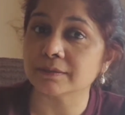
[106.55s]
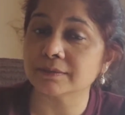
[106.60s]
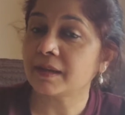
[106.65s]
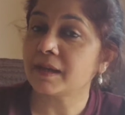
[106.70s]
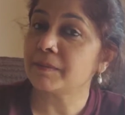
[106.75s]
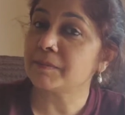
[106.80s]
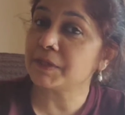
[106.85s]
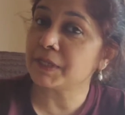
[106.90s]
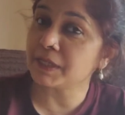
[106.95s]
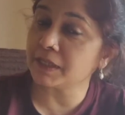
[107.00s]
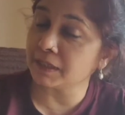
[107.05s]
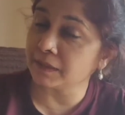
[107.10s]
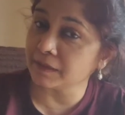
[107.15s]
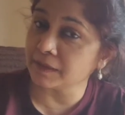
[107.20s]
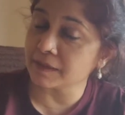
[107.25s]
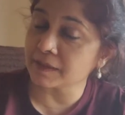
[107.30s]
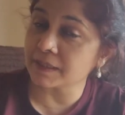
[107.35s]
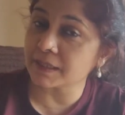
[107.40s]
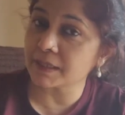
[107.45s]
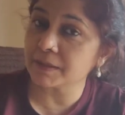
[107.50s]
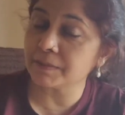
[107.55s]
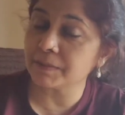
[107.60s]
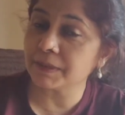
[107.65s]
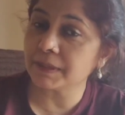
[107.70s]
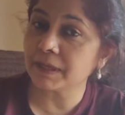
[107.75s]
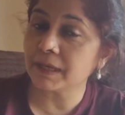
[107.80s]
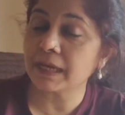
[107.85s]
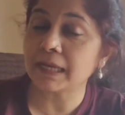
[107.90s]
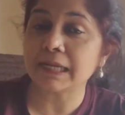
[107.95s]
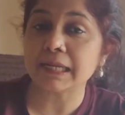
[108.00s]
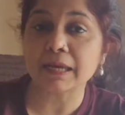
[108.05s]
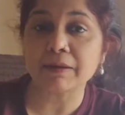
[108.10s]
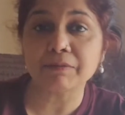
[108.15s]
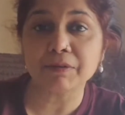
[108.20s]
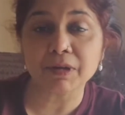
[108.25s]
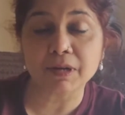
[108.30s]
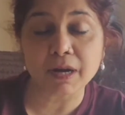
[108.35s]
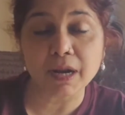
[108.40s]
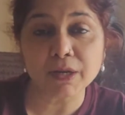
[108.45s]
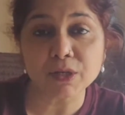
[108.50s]
and I'm taking this trip, and I
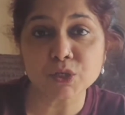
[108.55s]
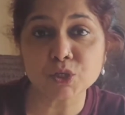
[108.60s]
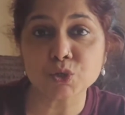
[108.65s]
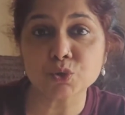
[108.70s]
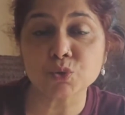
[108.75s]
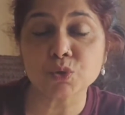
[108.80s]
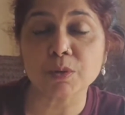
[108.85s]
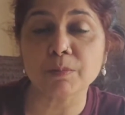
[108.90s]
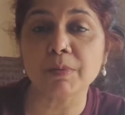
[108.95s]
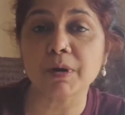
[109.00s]
will write you